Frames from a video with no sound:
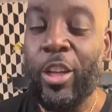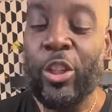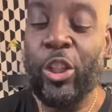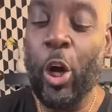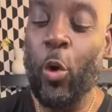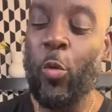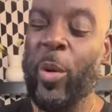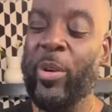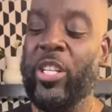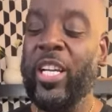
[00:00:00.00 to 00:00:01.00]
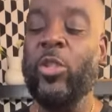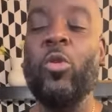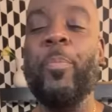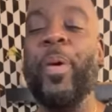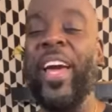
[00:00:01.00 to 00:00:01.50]
So we were just
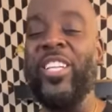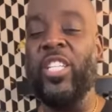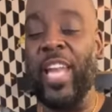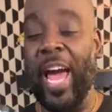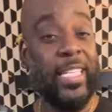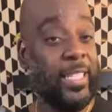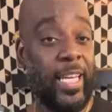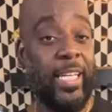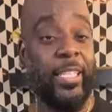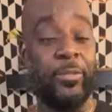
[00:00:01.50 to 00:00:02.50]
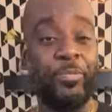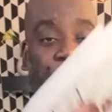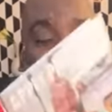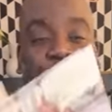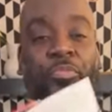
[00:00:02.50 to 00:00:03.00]
on page 19
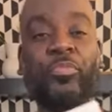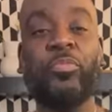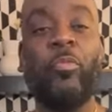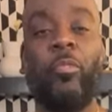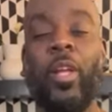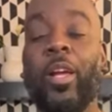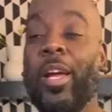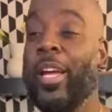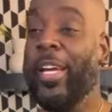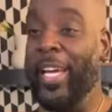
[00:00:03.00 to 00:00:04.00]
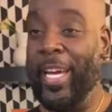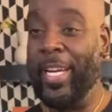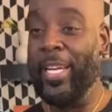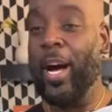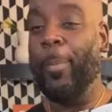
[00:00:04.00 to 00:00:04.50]

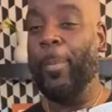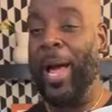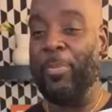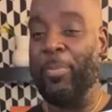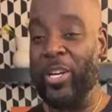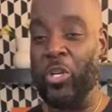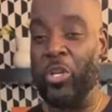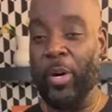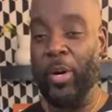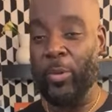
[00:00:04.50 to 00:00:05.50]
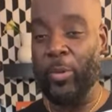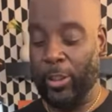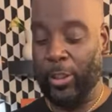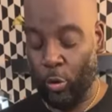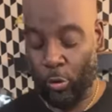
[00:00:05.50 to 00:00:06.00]
in apply pressure but was so